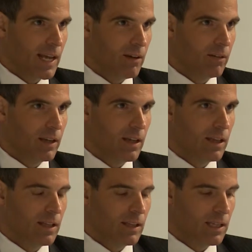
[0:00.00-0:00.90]
now
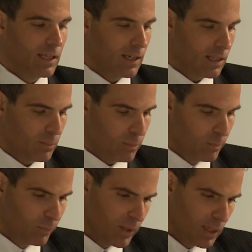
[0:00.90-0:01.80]
in
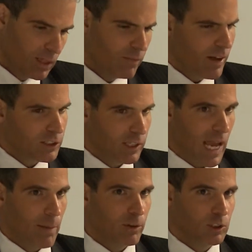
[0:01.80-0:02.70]
the venture
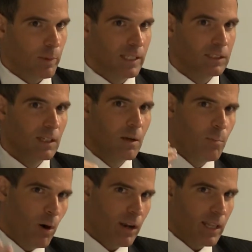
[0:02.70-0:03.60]
capital space.
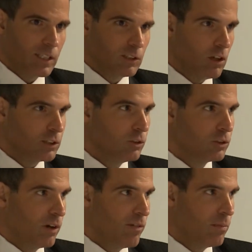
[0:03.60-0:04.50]
Part of that is also
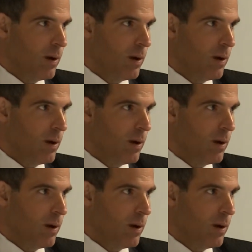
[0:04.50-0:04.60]
driven